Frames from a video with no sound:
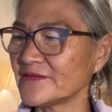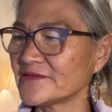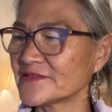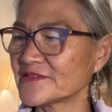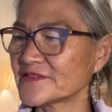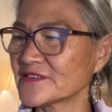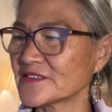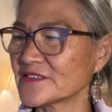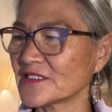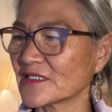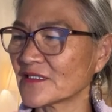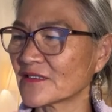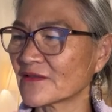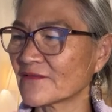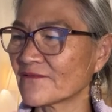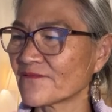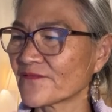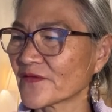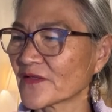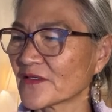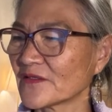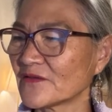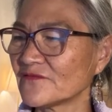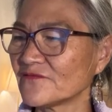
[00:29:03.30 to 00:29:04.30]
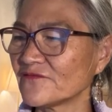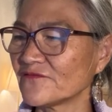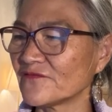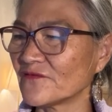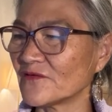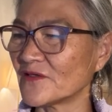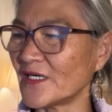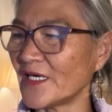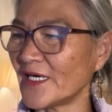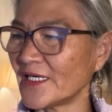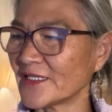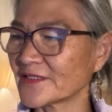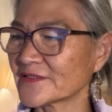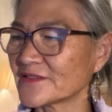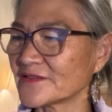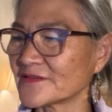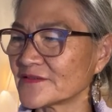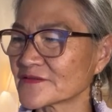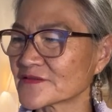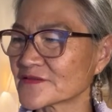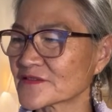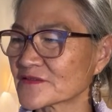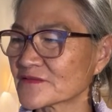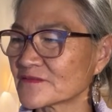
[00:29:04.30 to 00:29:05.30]
thing for
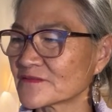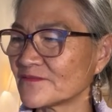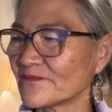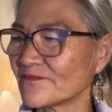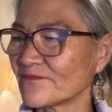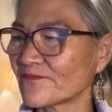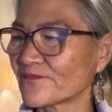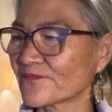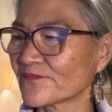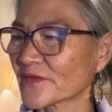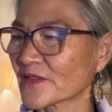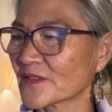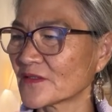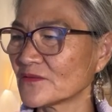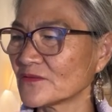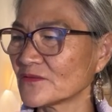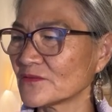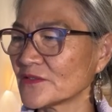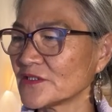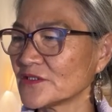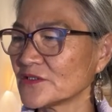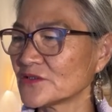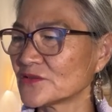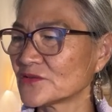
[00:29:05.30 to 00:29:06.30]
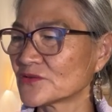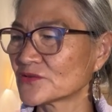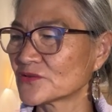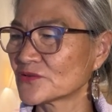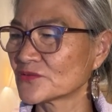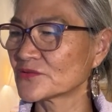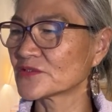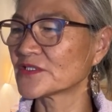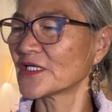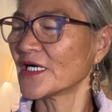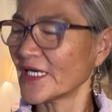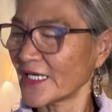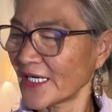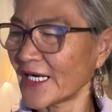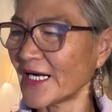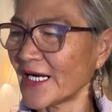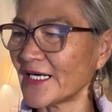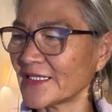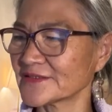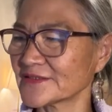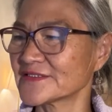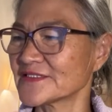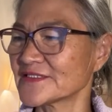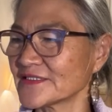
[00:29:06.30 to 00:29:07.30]
others, when you do the
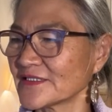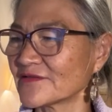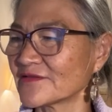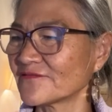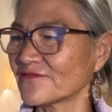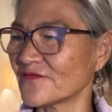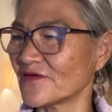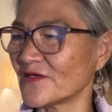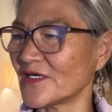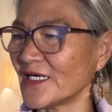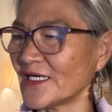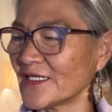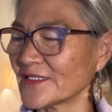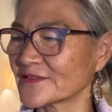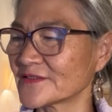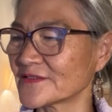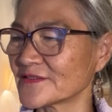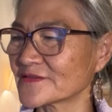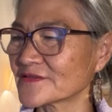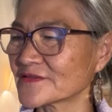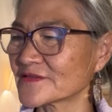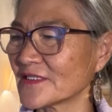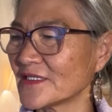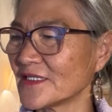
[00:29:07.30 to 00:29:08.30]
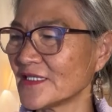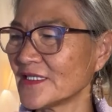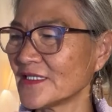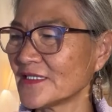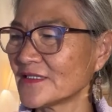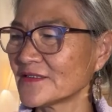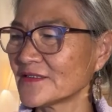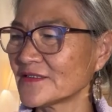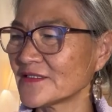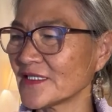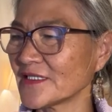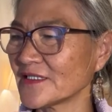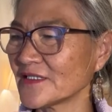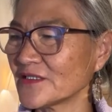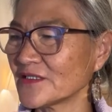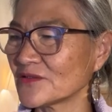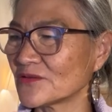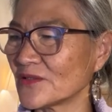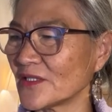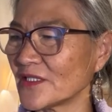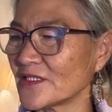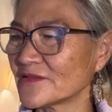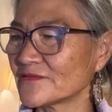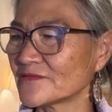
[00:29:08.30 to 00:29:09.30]
hard thing for others. Thank you.
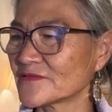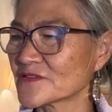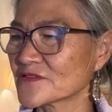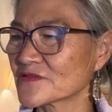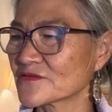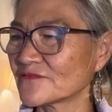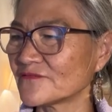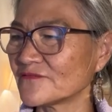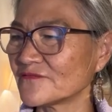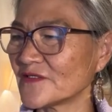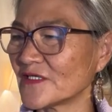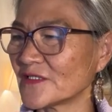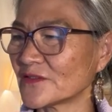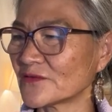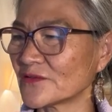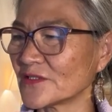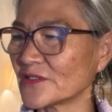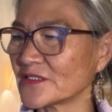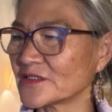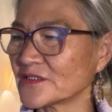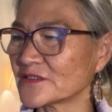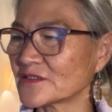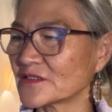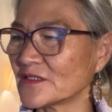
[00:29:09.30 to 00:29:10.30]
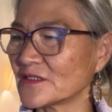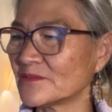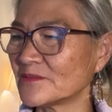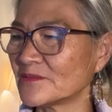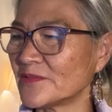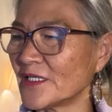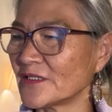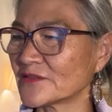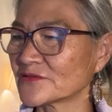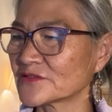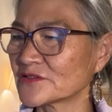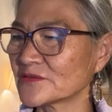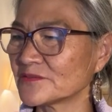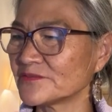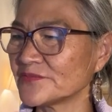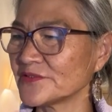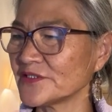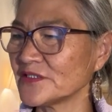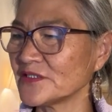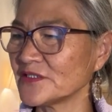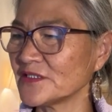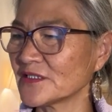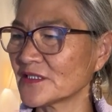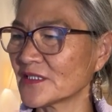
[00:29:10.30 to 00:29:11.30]
I was worried about
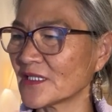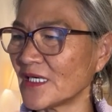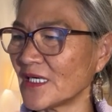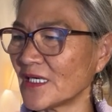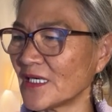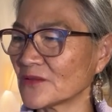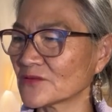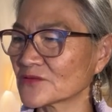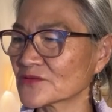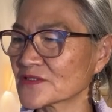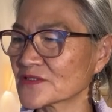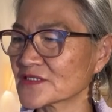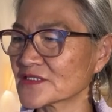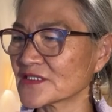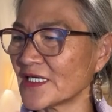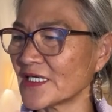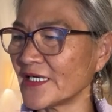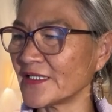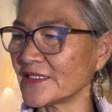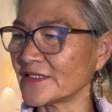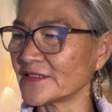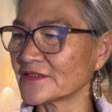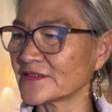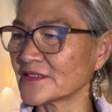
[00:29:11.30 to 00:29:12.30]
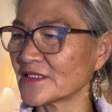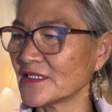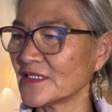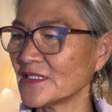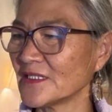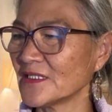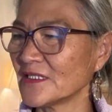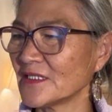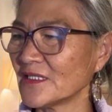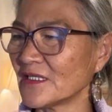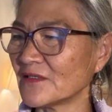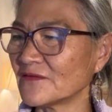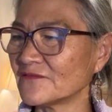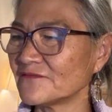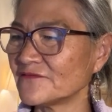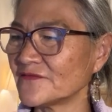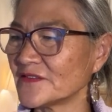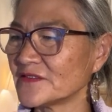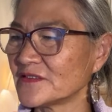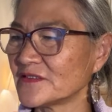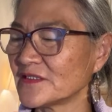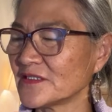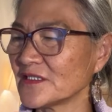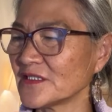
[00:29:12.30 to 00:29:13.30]
being outside of
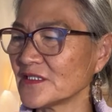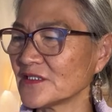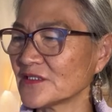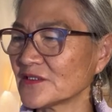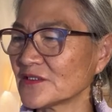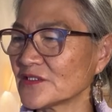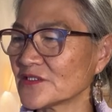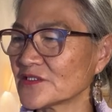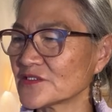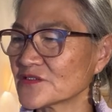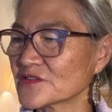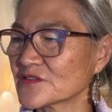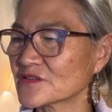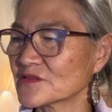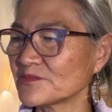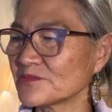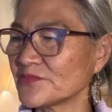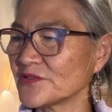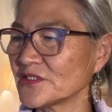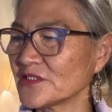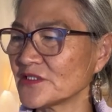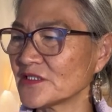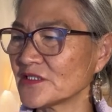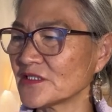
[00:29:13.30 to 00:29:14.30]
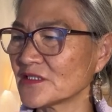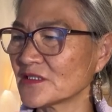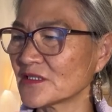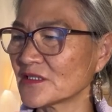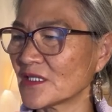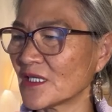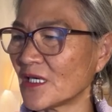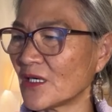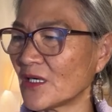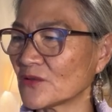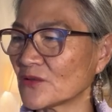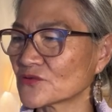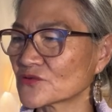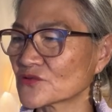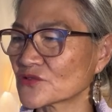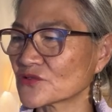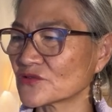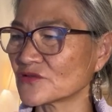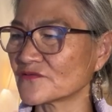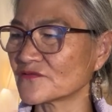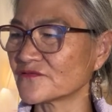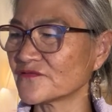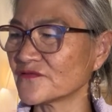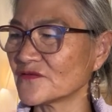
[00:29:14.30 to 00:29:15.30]
an English-speaking
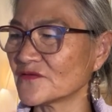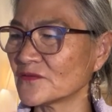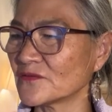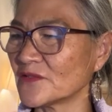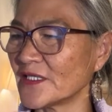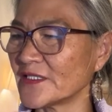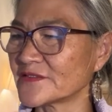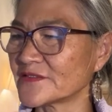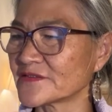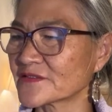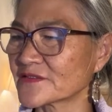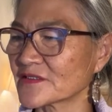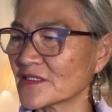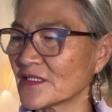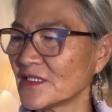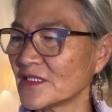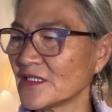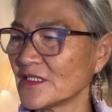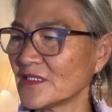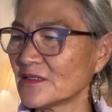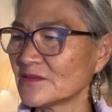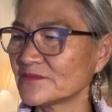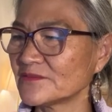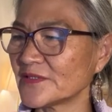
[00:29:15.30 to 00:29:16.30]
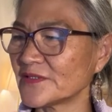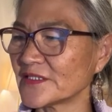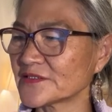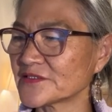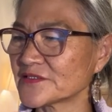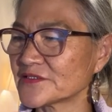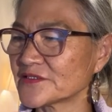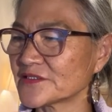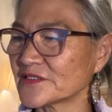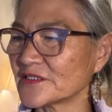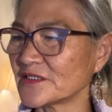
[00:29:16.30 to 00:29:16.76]
culture for once, but